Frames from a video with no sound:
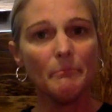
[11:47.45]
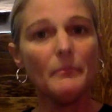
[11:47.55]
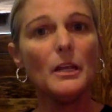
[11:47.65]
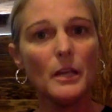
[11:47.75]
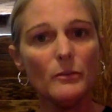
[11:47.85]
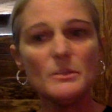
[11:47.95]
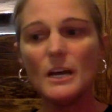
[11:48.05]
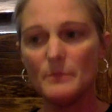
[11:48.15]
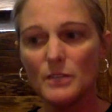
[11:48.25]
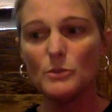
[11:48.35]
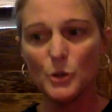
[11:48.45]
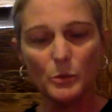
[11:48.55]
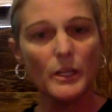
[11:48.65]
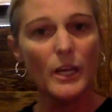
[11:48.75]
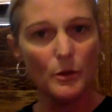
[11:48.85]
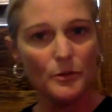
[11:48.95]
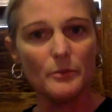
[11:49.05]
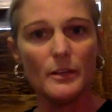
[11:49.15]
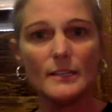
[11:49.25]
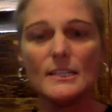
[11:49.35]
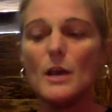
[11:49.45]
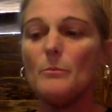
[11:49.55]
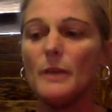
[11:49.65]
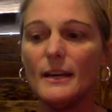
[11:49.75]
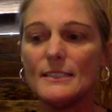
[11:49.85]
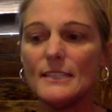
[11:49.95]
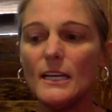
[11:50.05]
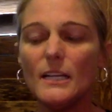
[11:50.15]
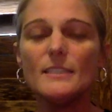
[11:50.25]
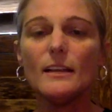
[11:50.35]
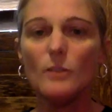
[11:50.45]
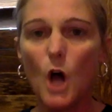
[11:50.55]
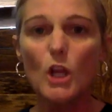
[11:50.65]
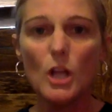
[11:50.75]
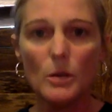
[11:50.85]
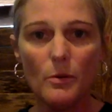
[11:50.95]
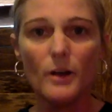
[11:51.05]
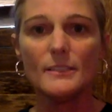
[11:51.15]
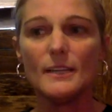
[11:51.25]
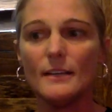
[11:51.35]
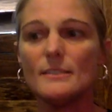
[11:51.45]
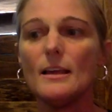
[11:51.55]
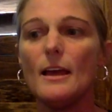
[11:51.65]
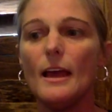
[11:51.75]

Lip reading: You give them time to really go through this, because it is a long, long process.